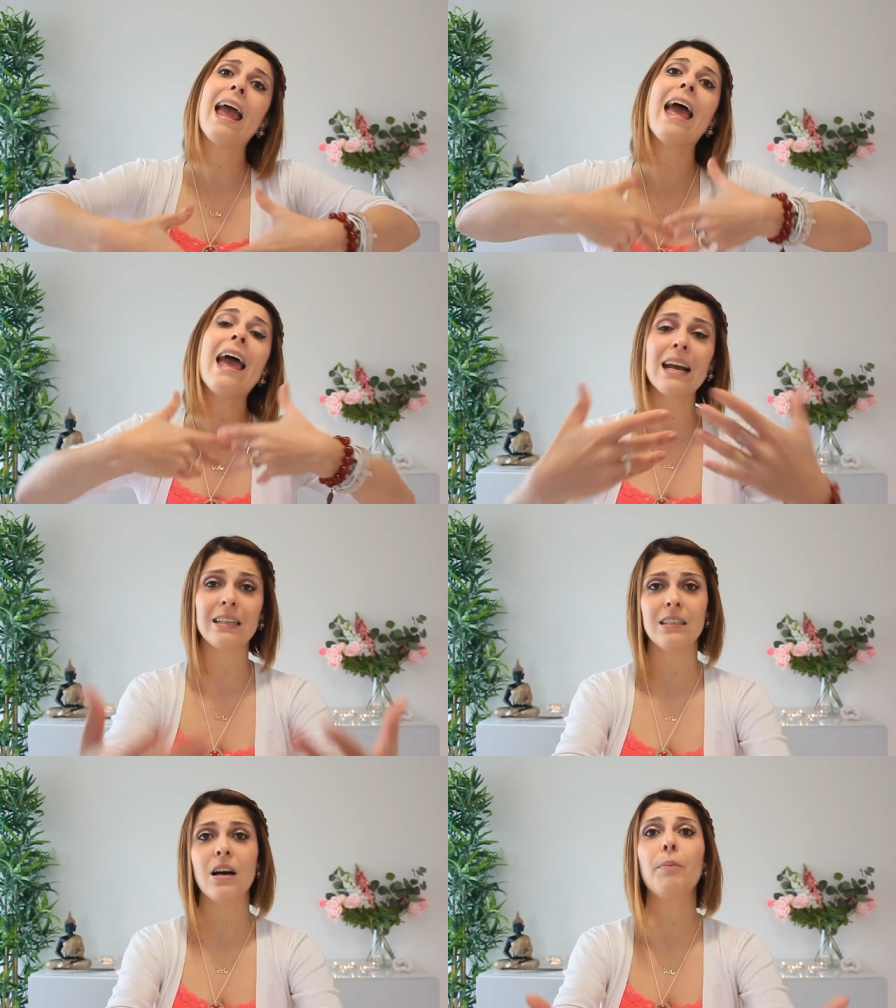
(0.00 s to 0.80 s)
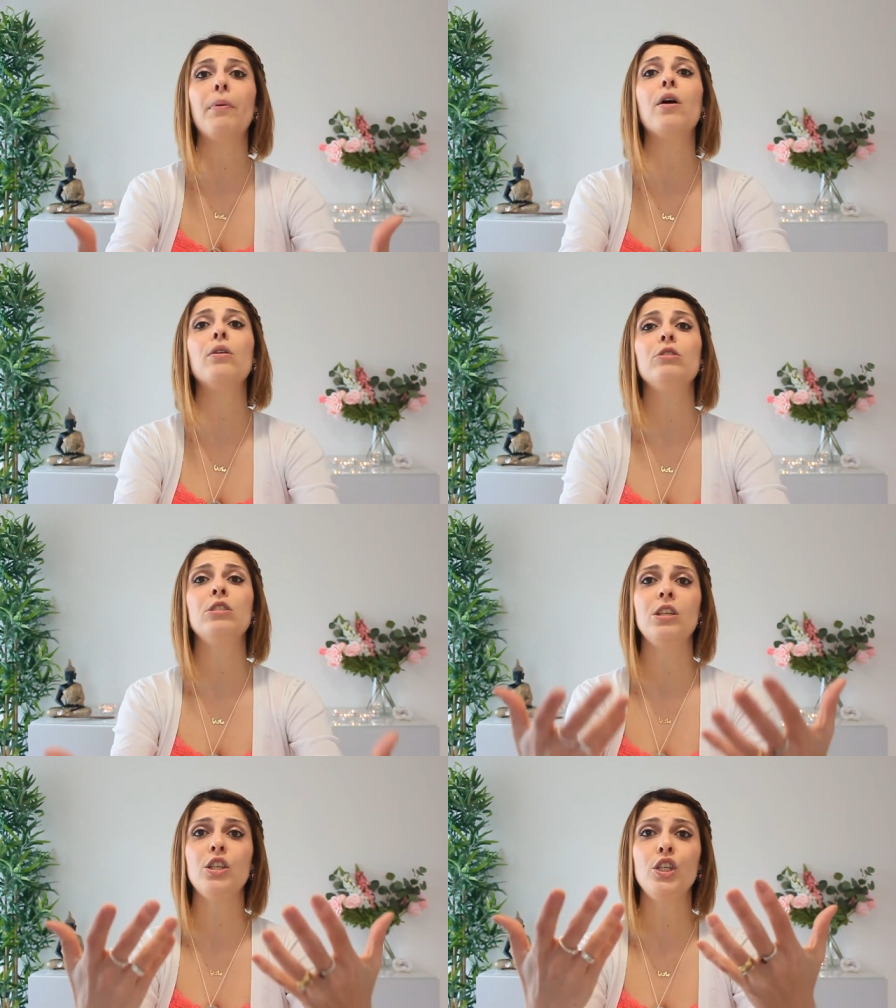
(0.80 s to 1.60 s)
act
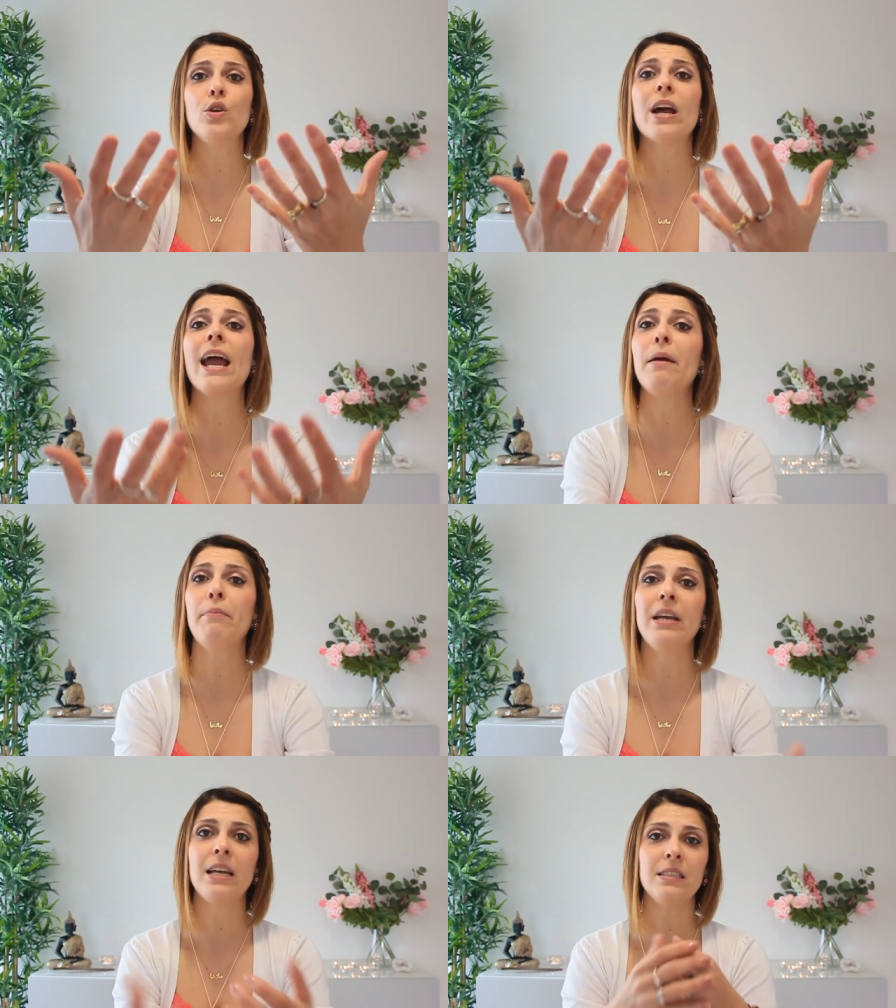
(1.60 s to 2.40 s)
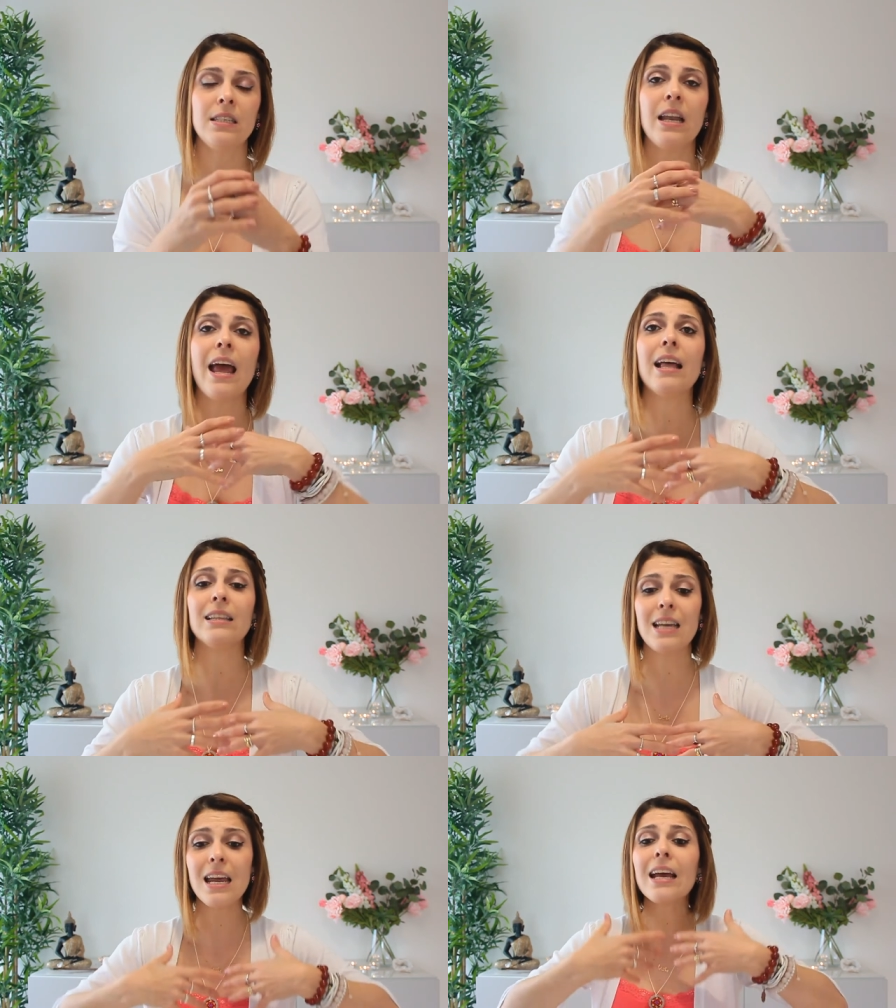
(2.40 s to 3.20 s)
upon your happiness
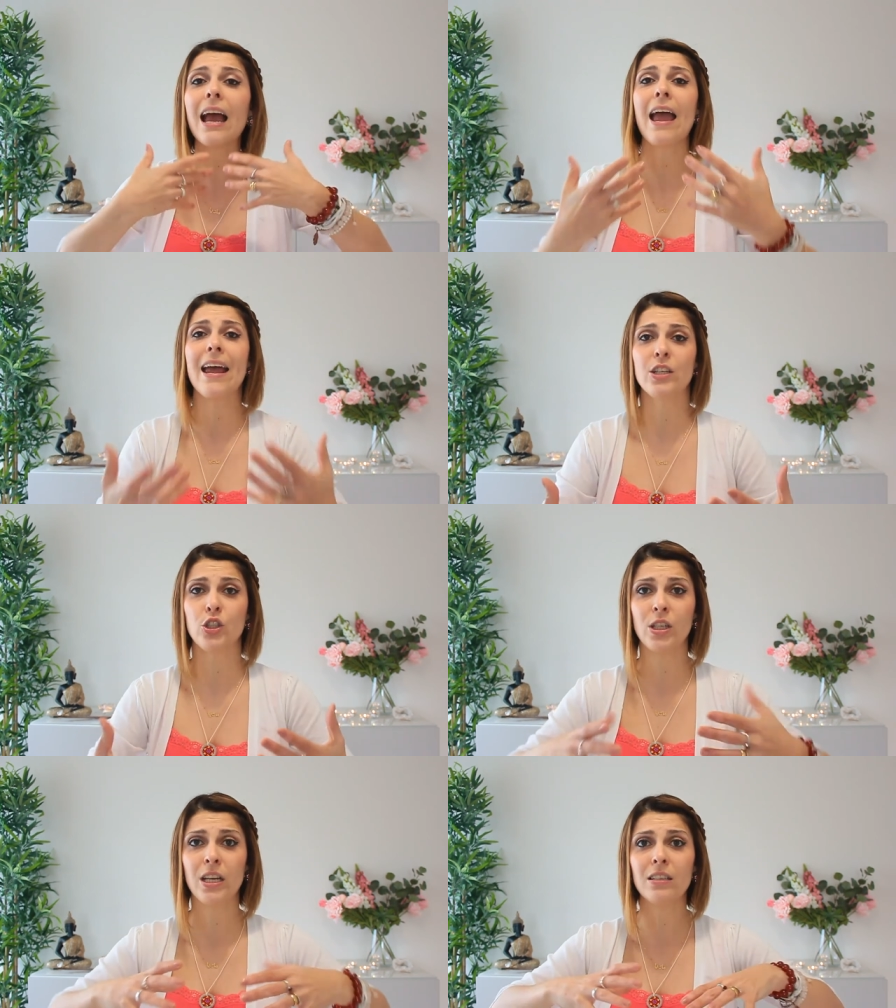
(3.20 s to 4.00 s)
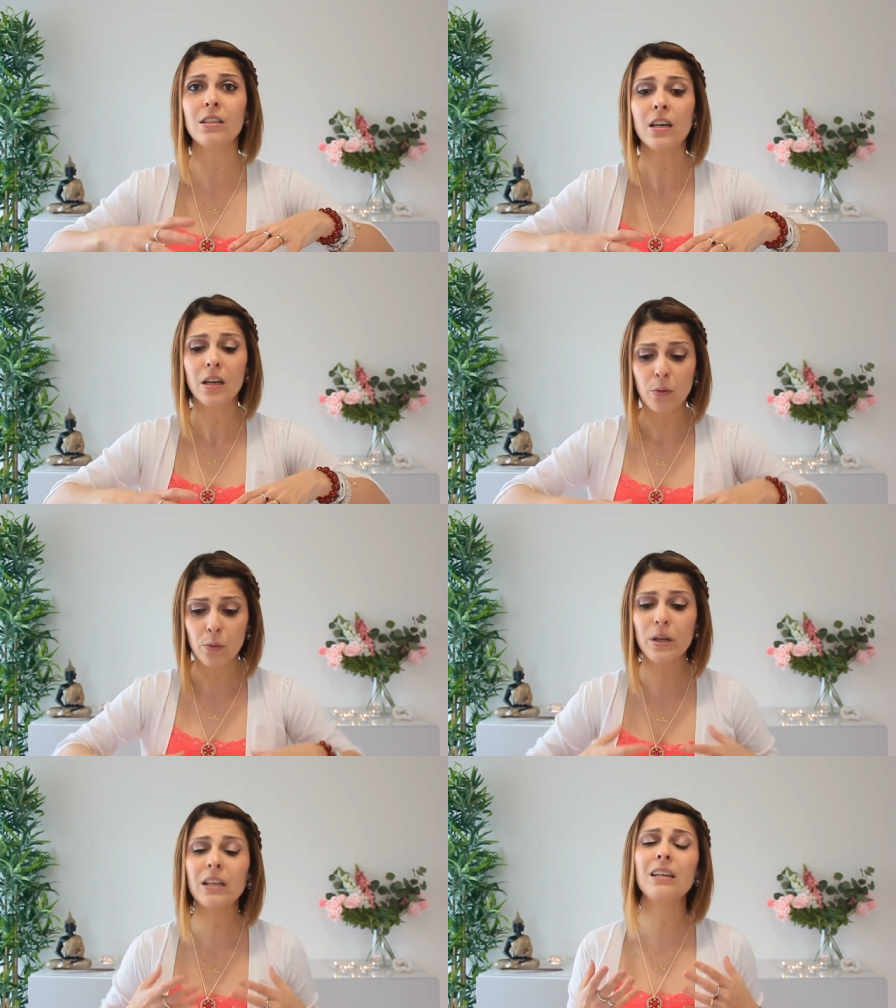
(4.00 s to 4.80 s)
and take action
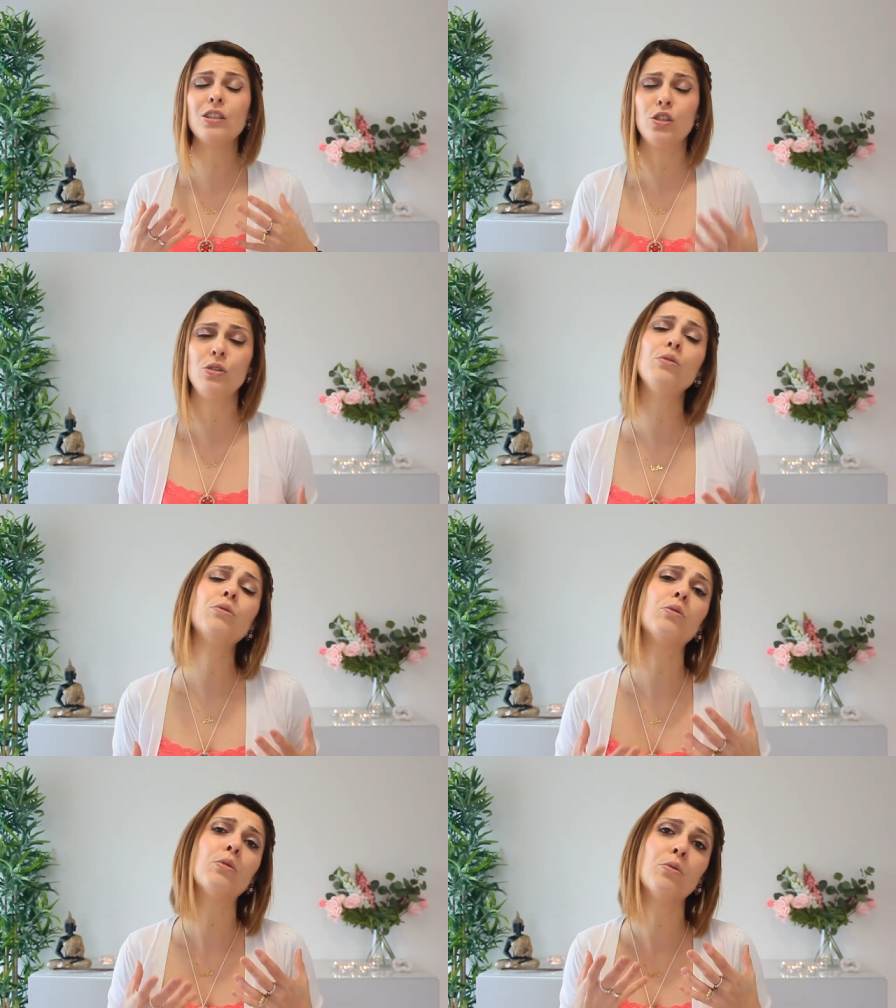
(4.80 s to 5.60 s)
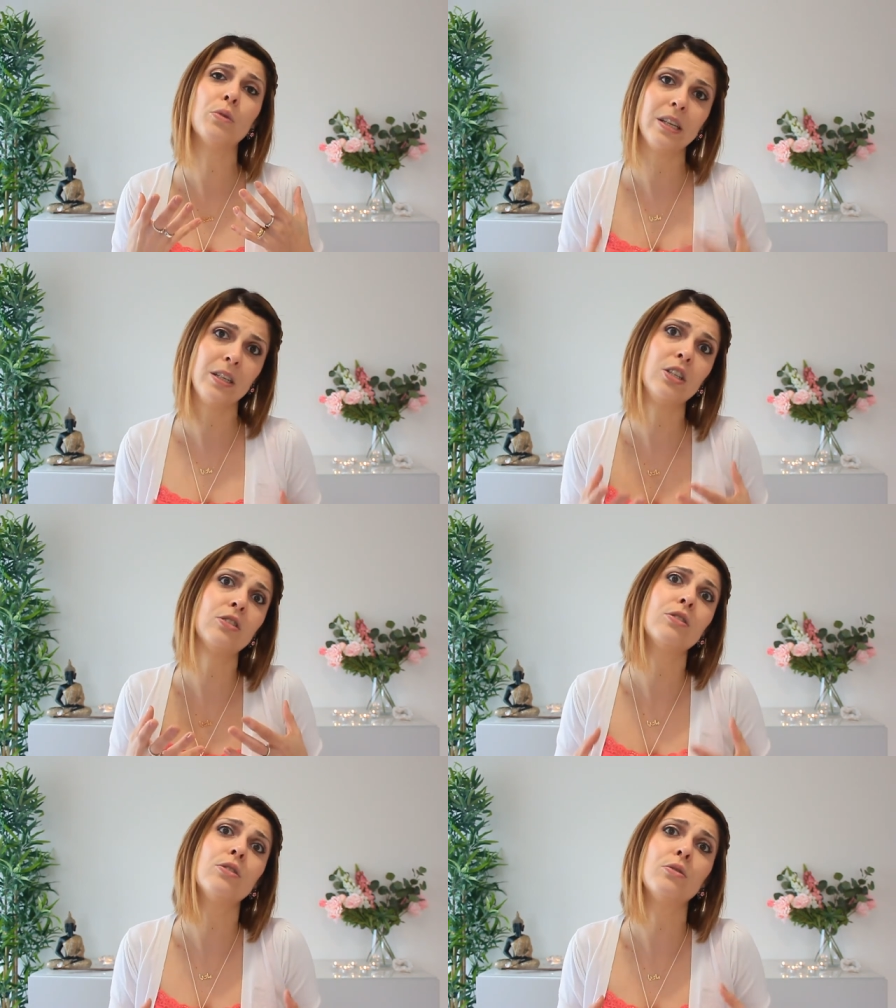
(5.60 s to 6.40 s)
and really do what you need
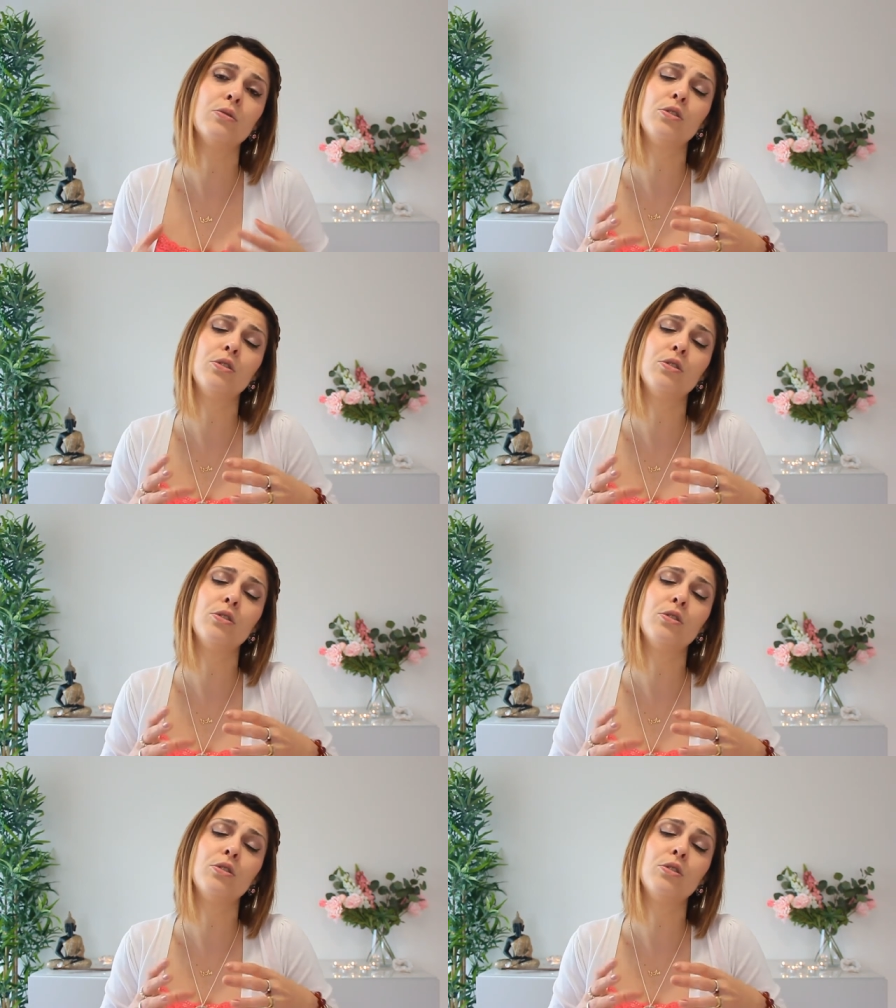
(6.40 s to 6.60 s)
to do.